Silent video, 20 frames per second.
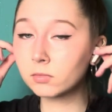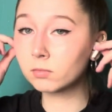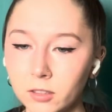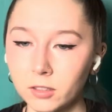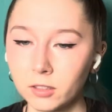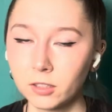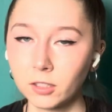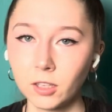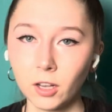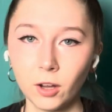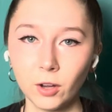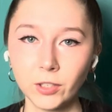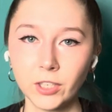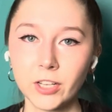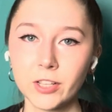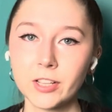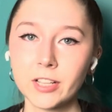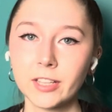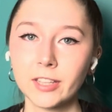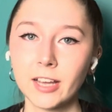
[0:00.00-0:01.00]
So
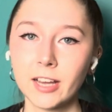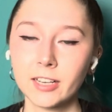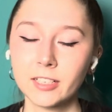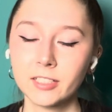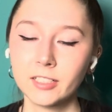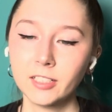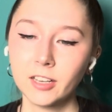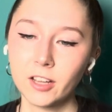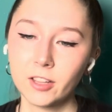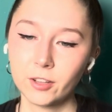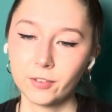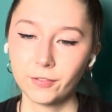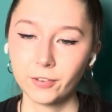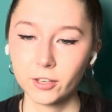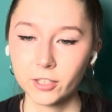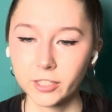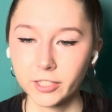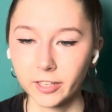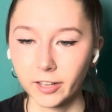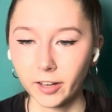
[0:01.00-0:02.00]
now that that's done, the
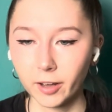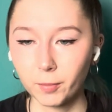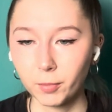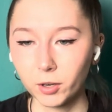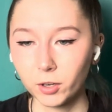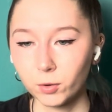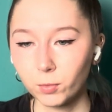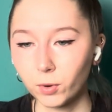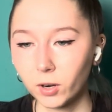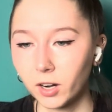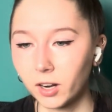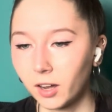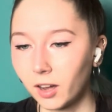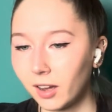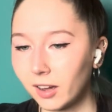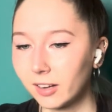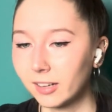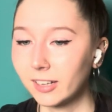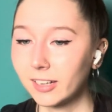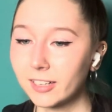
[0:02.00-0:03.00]
first thing I'm gonna work
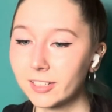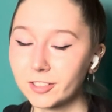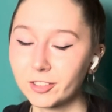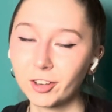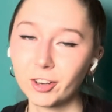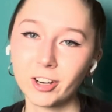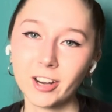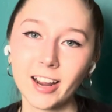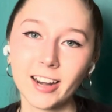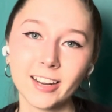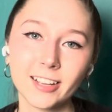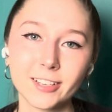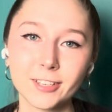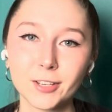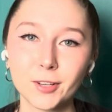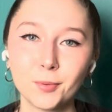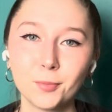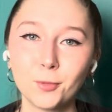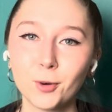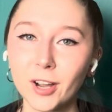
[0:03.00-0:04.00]
on is creating
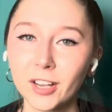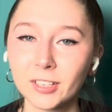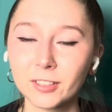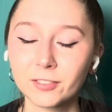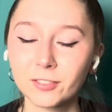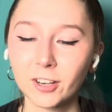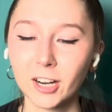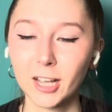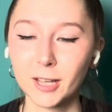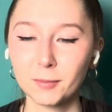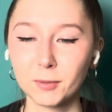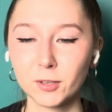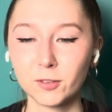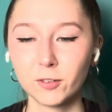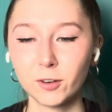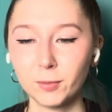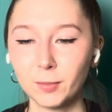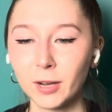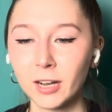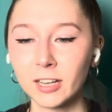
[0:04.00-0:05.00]
some wireframes
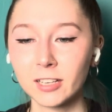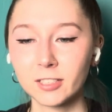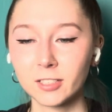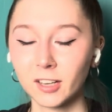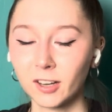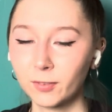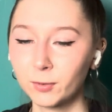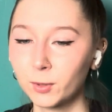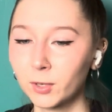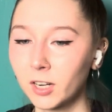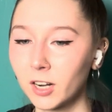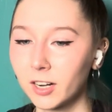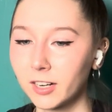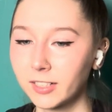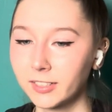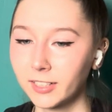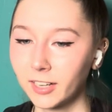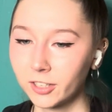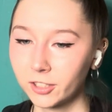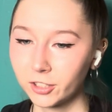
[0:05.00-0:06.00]
for my software
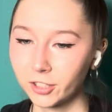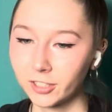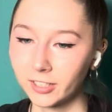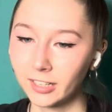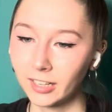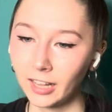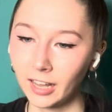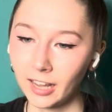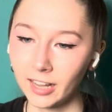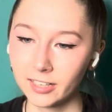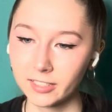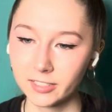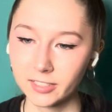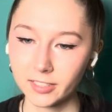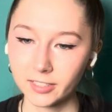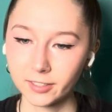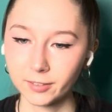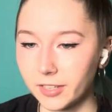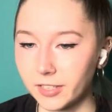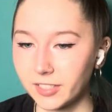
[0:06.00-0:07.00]
architecture
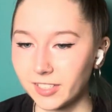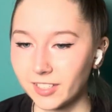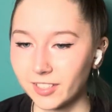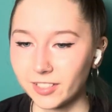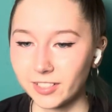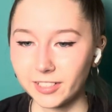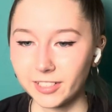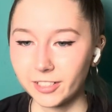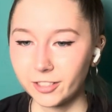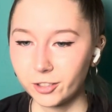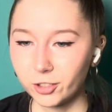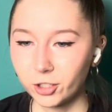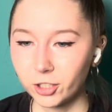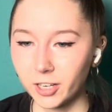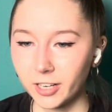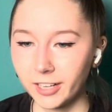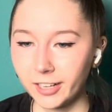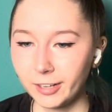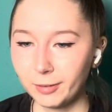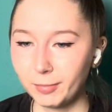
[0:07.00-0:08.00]
class. This is a little
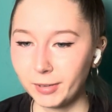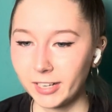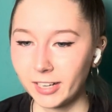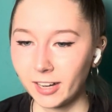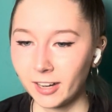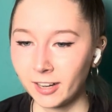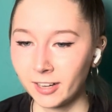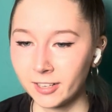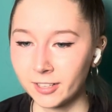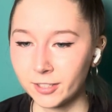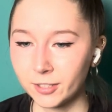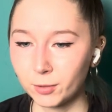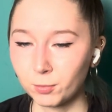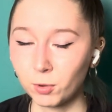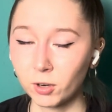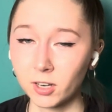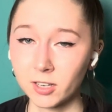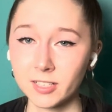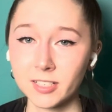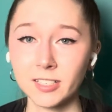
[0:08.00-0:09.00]
tricky because
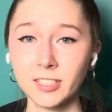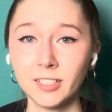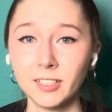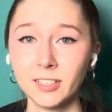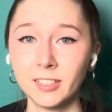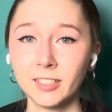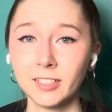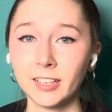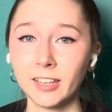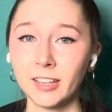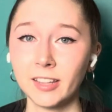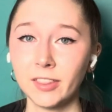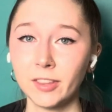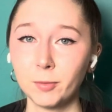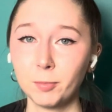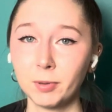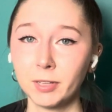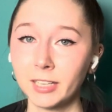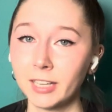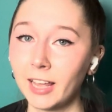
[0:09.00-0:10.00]
we're still in the
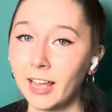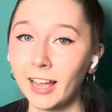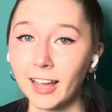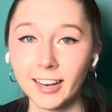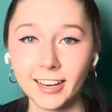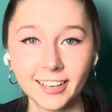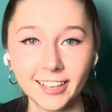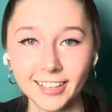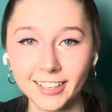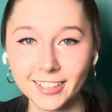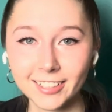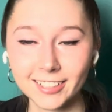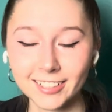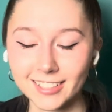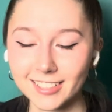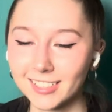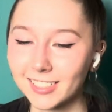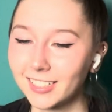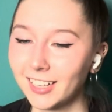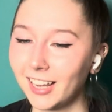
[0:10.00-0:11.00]
planning
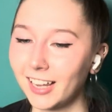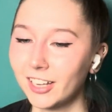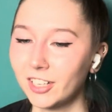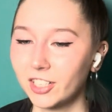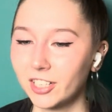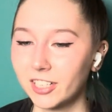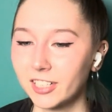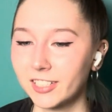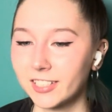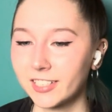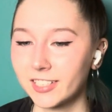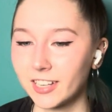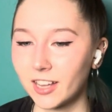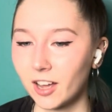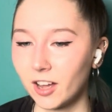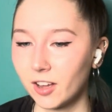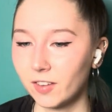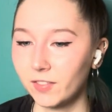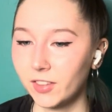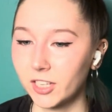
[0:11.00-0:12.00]
stages
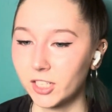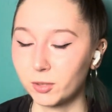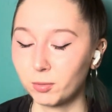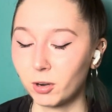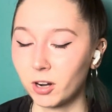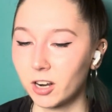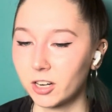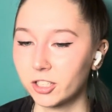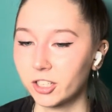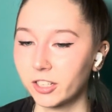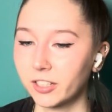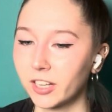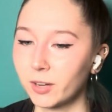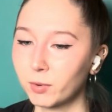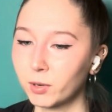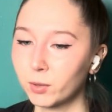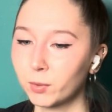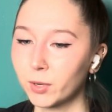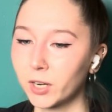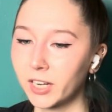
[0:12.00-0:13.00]
of this project that
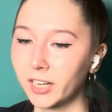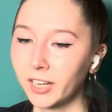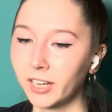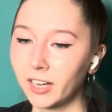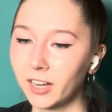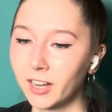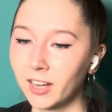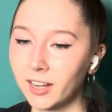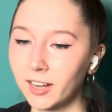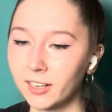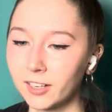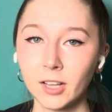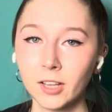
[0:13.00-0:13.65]
we're working on.